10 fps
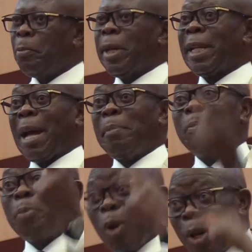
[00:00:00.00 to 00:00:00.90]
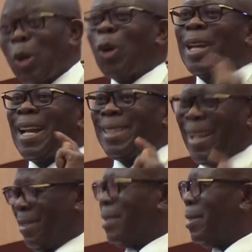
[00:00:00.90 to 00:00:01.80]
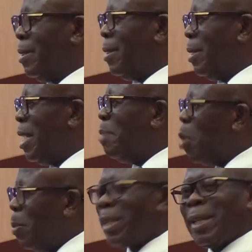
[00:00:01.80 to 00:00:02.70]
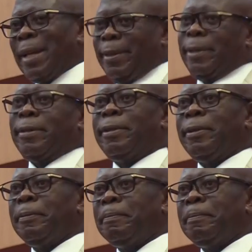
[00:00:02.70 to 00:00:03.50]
But it can be brought under test in moments like this.